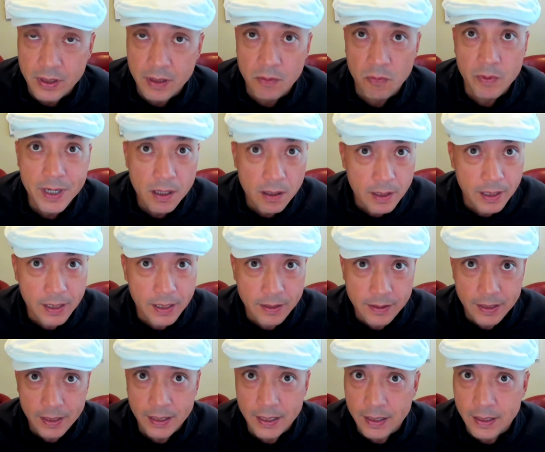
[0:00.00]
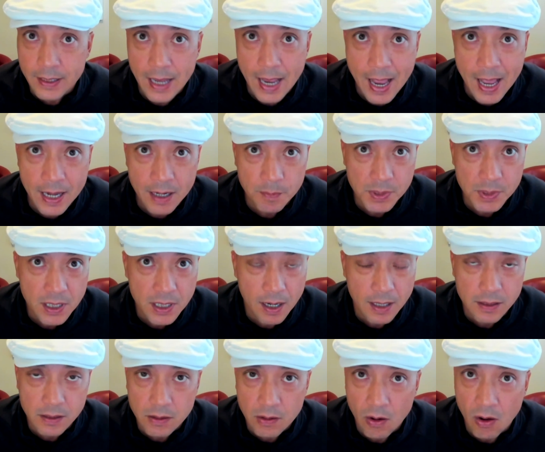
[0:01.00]
and we are going to dig into Adam
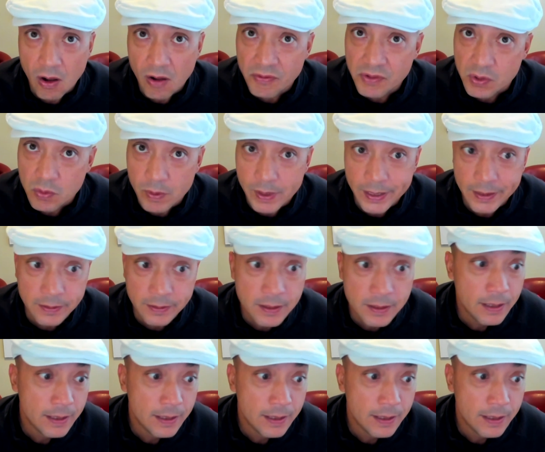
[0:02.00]
Scott's golf swing.